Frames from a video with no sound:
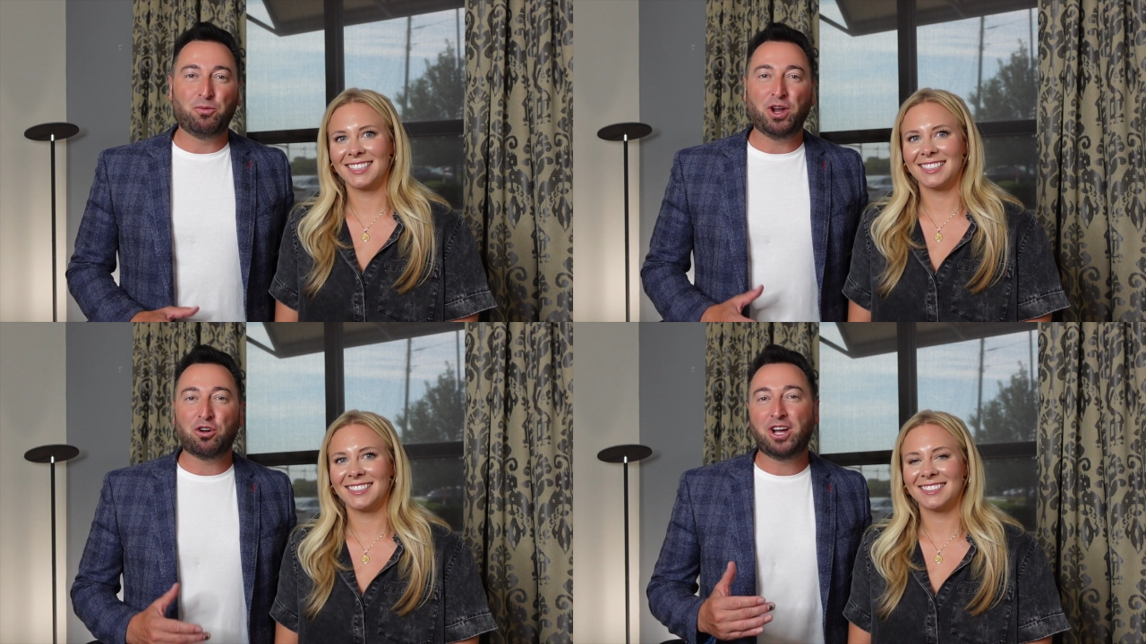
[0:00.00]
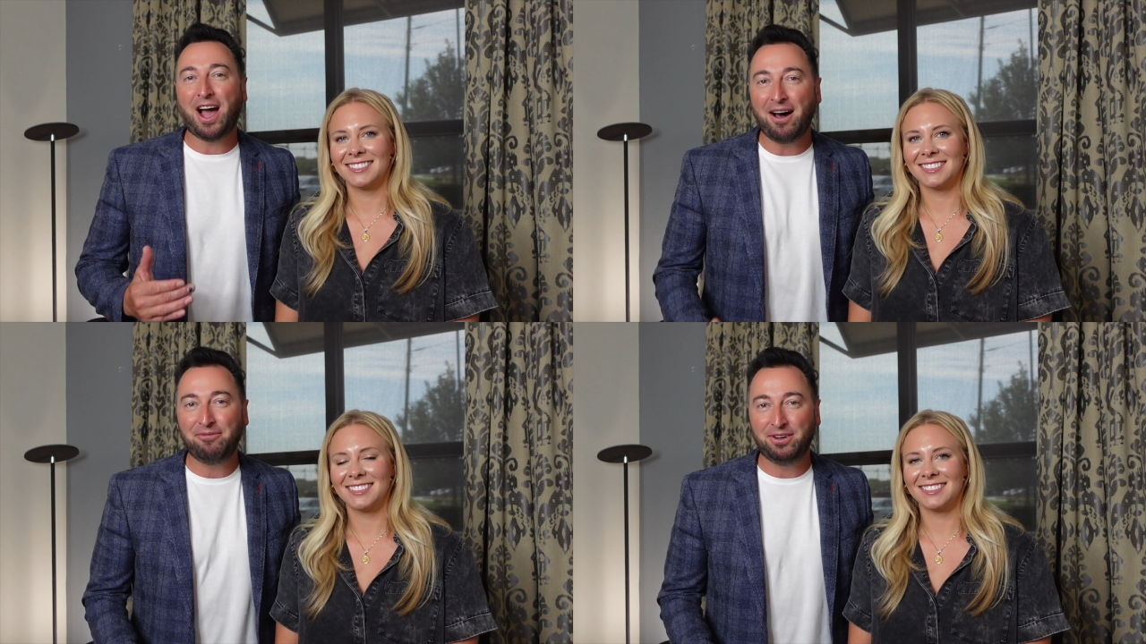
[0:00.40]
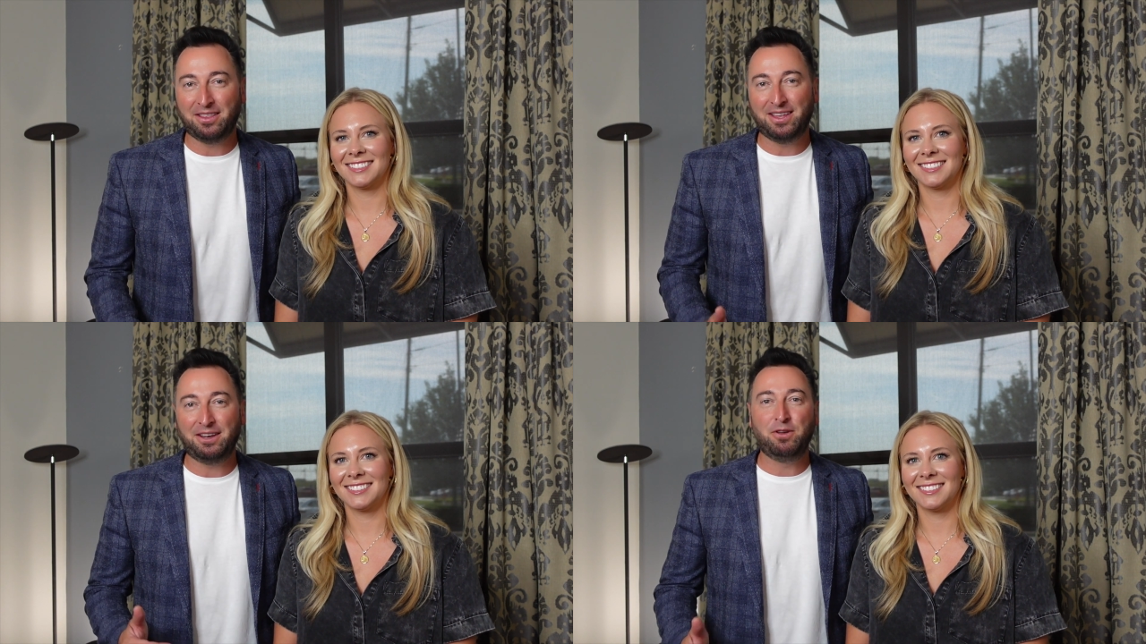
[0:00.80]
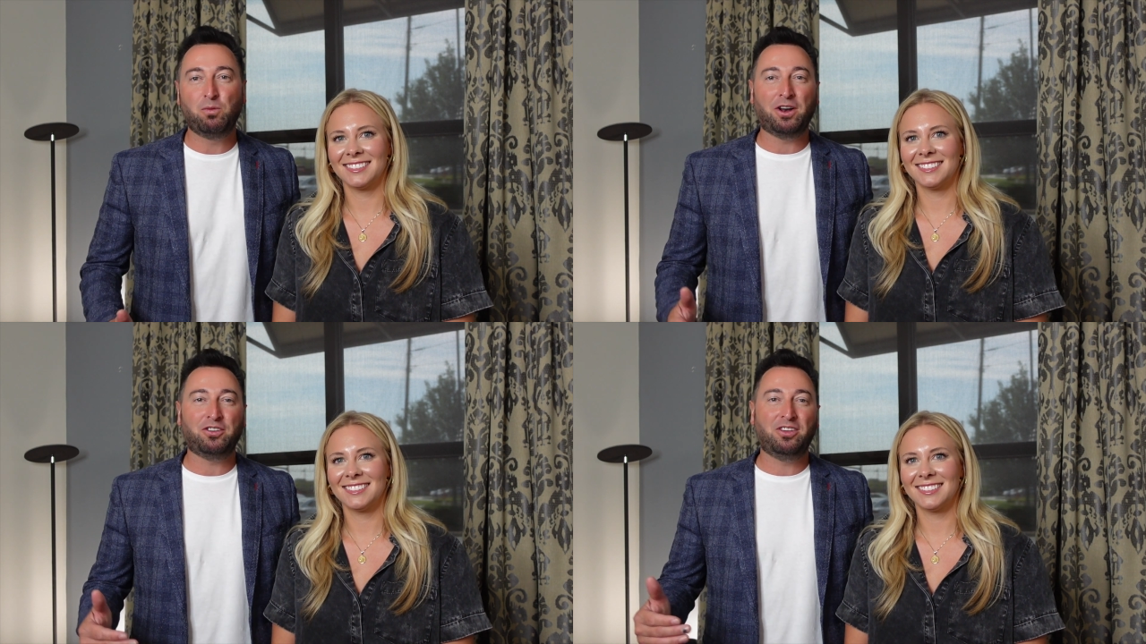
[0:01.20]
Speaker 1: We are confident that if you
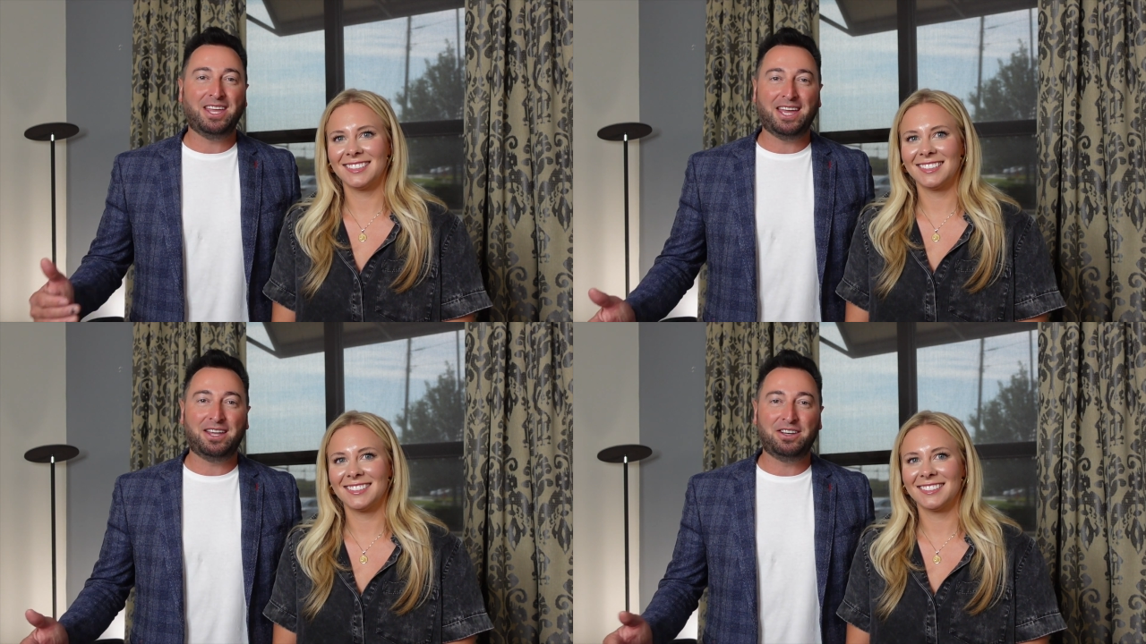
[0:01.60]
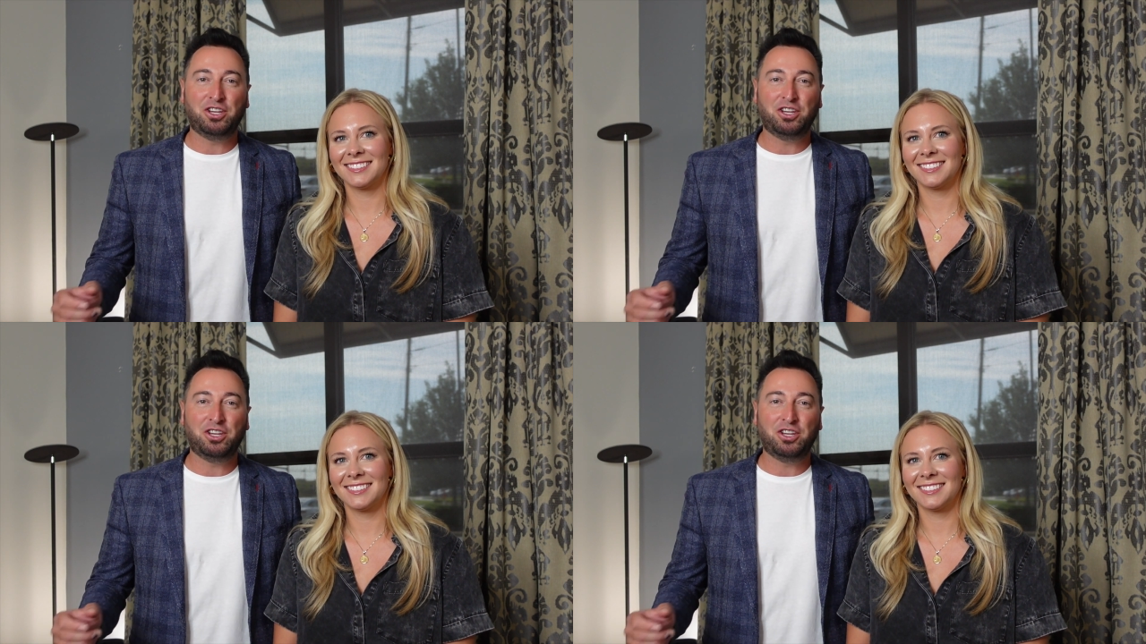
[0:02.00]
watch to the end,